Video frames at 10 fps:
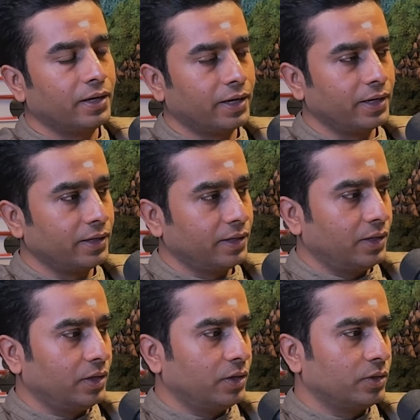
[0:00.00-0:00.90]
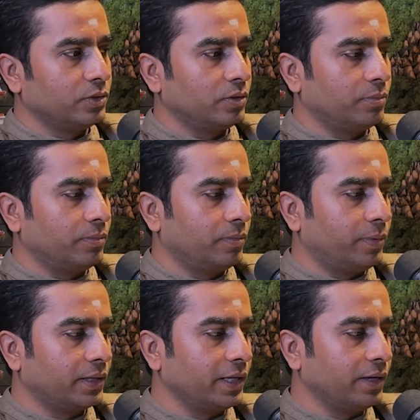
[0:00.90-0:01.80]
Right.
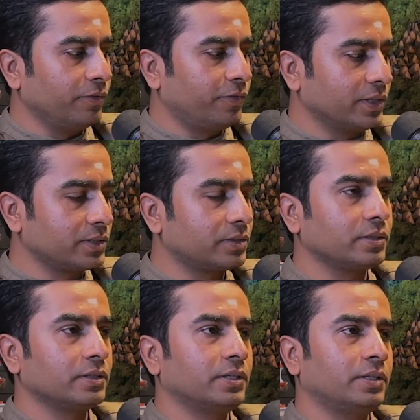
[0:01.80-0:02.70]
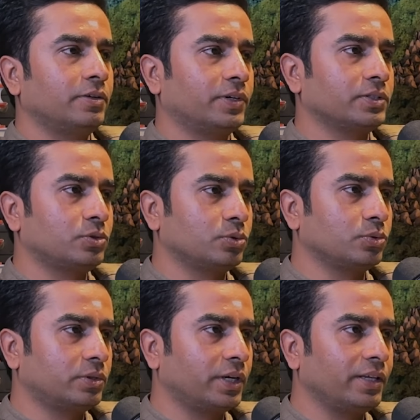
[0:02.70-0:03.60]
But then in the first
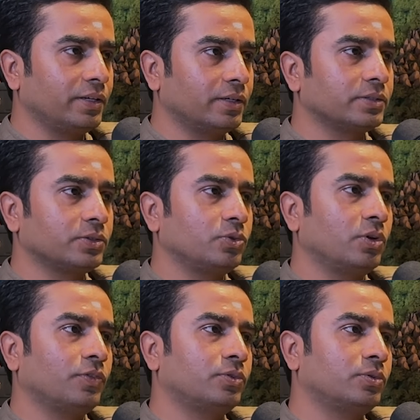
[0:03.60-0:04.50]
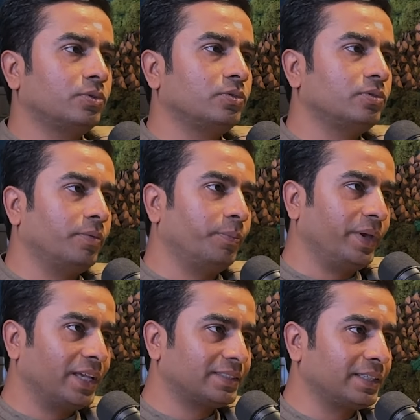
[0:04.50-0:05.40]
2-3 years, you have to do
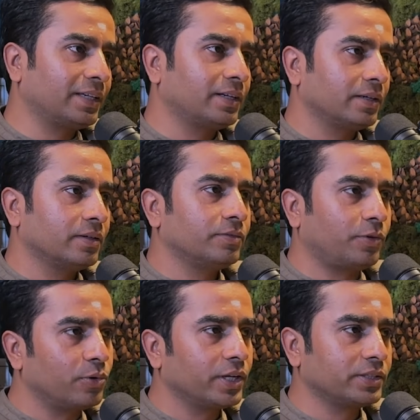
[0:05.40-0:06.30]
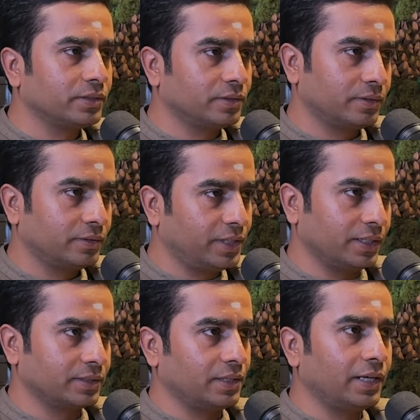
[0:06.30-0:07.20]
basic foundation
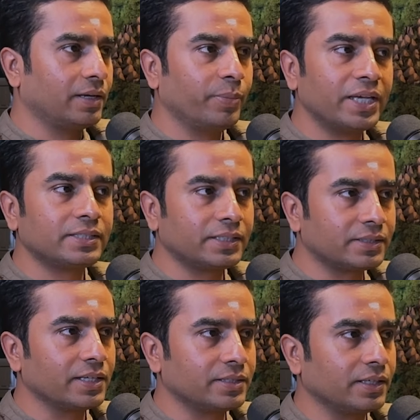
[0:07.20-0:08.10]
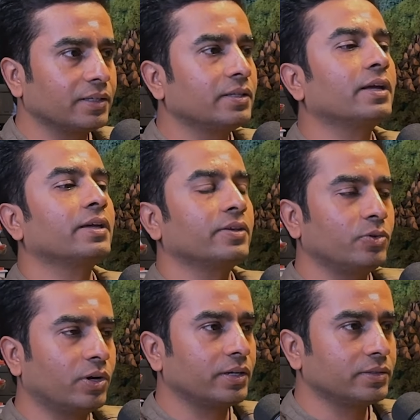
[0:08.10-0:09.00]
things, like basic sketching. Like
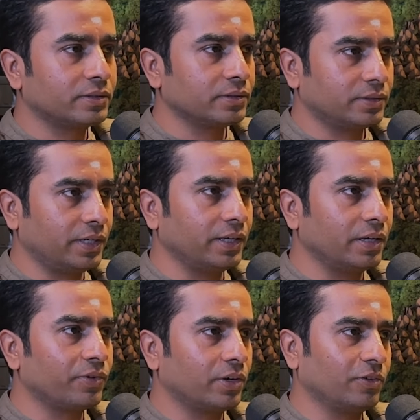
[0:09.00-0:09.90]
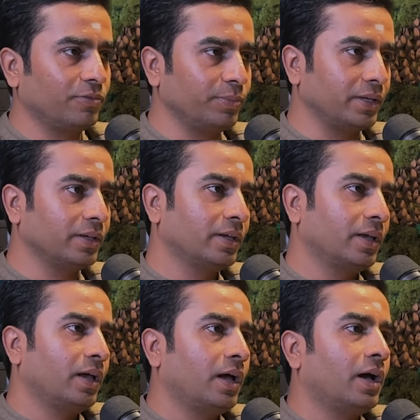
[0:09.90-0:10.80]
you are sitting in front of me,
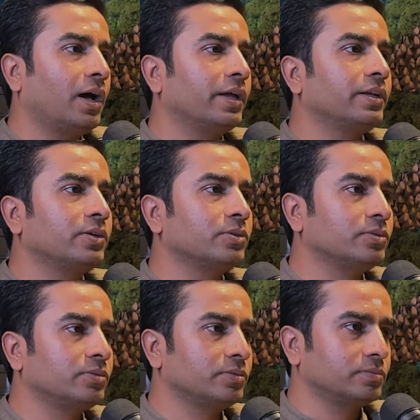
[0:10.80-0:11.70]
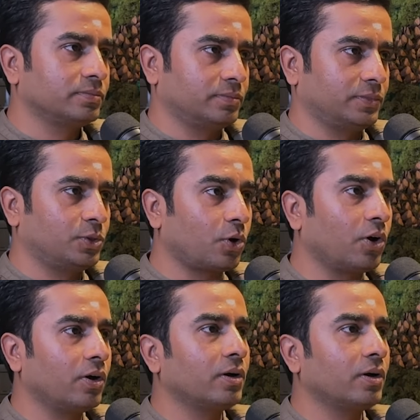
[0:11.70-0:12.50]
I need to draw